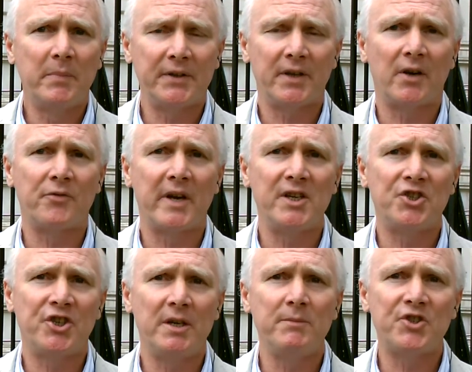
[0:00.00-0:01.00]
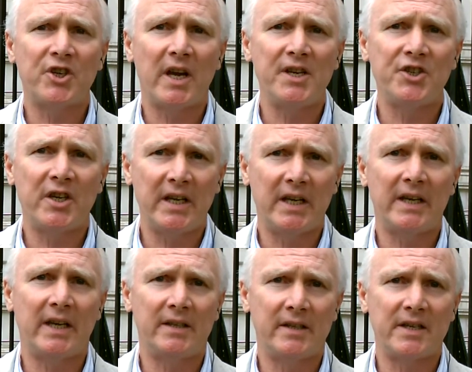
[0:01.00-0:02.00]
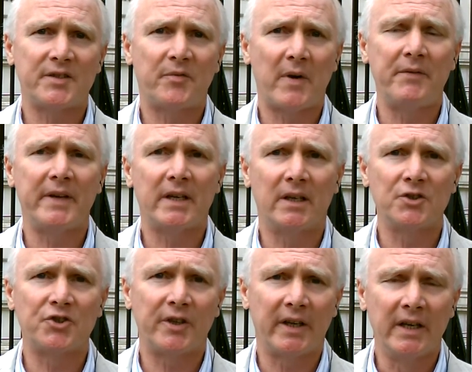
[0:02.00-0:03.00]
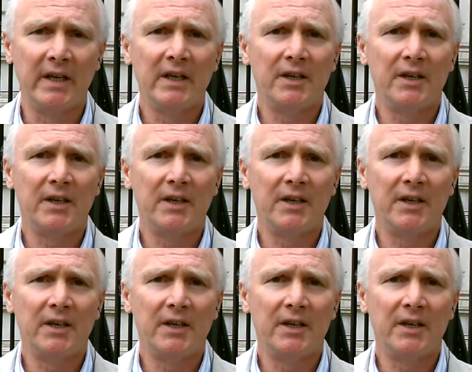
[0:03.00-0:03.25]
but a regime change here in this very country.